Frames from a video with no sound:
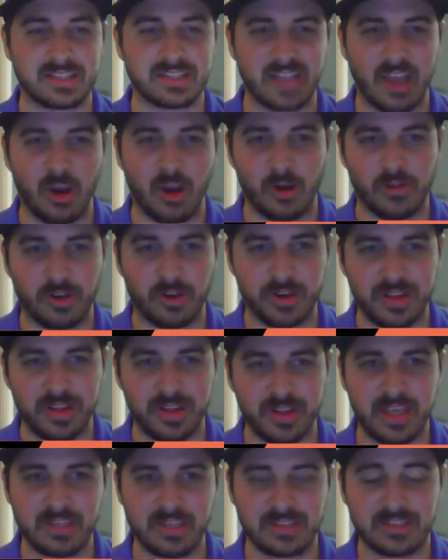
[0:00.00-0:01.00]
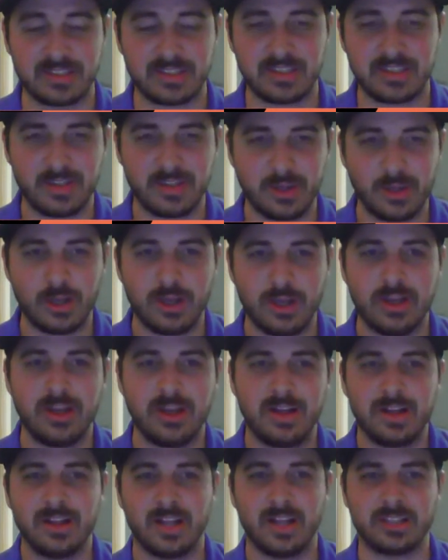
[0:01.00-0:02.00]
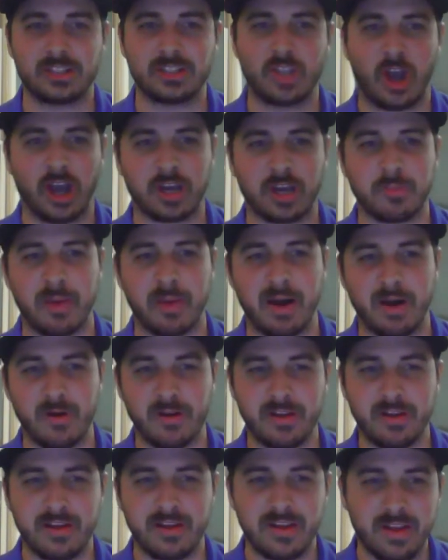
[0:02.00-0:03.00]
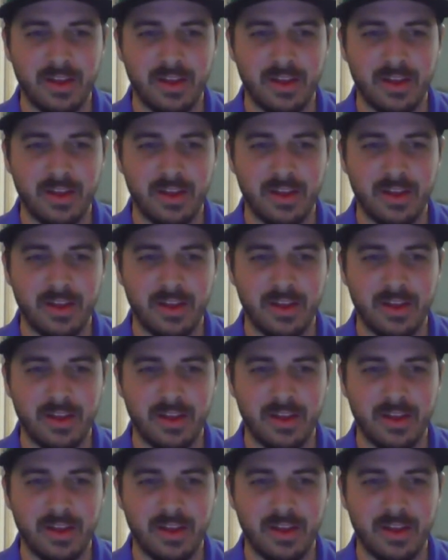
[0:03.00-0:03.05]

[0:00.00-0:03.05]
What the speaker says: stay over in the East. Let's talk about